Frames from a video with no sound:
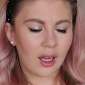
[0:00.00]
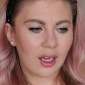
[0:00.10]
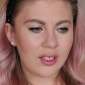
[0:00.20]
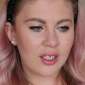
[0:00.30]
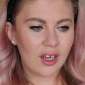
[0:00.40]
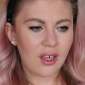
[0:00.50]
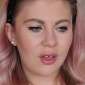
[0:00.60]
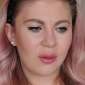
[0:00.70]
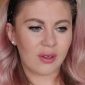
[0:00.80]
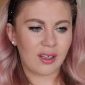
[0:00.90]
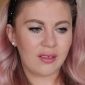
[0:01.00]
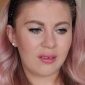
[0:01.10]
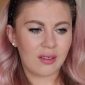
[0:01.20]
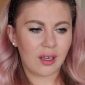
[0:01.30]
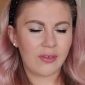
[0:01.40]
I don't know.
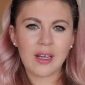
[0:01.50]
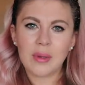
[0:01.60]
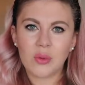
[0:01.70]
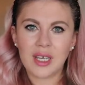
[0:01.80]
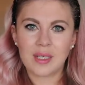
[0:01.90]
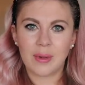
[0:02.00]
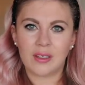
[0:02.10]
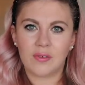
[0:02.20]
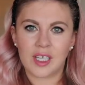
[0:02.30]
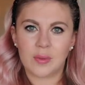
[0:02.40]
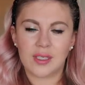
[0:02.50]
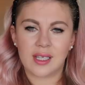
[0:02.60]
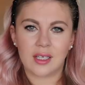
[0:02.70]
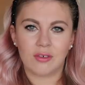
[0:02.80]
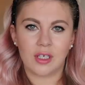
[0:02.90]
And I feel a bit weird about the Facebook
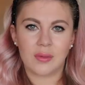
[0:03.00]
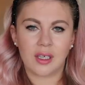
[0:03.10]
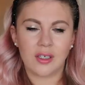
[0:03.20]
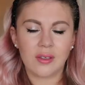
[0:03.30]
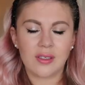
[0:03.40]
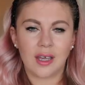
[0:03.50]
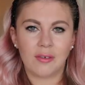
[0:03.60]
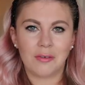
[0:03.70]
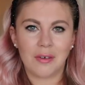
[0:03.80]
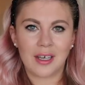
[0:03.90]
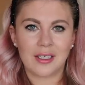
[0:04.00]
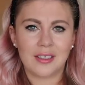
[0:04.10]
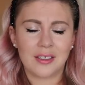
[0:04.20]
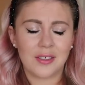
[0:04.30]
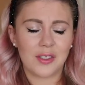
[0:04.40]
selling groups. I used to have a friend
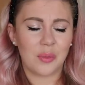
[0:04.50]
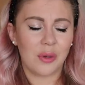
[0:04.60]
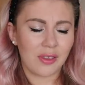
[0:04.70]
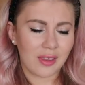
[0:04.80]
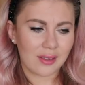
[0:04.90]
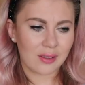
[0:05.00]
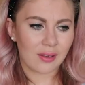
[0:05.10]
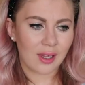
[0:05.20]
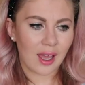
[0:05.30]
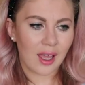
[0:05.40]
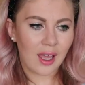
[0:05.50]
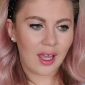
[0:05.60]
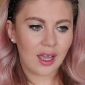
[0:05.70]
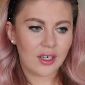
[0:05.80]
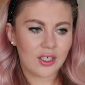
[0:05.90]
that used to put things on there,
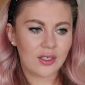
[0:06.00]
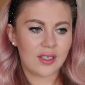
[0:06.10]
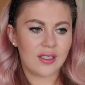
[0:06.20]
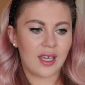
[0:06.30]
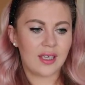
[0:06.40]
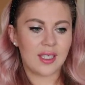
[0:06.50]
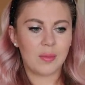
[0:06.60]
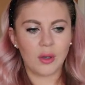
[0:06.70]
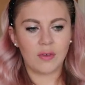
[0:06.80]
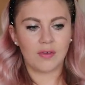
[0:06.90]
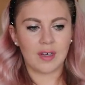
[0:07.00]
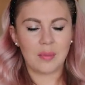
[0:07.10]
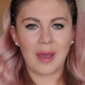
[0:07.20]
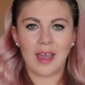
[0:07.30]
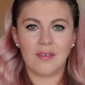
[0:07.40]
and she used to say
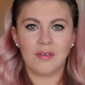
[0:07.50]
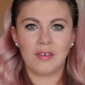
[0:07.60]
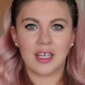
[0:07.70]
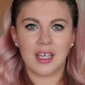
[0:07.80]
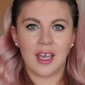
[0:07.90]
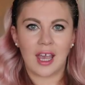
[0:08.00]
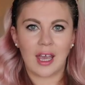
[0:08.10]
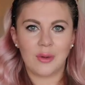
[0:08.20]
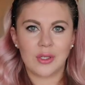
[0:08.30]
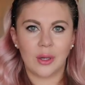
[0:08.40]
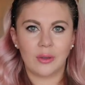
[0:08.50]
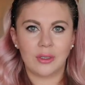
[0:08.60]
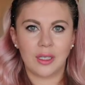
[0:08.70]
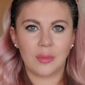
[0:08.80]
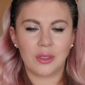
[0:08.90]
smoke-free, pet-free
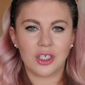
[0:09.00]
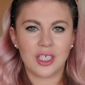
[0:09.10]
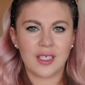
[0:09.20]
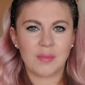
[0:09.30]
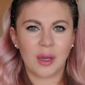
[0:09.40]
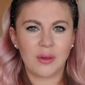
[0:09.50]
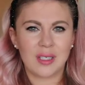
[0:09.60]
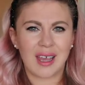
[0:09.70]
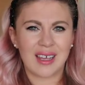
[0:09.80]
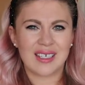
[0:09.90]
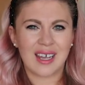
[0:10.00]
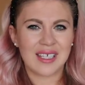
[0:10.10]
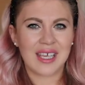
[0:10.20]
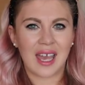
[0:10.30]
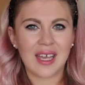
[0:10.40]
household, but she smoked and
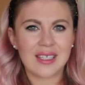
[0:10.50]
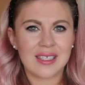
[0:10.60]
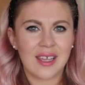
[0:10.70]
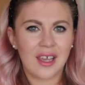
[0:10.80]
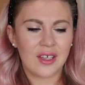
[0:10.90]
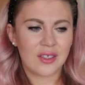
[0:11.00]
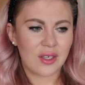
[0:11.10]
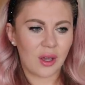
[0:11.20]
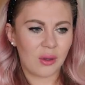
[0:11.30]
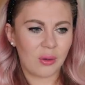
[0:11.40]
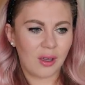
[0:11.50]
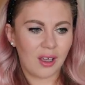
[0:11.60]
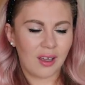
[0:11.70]
had cats. So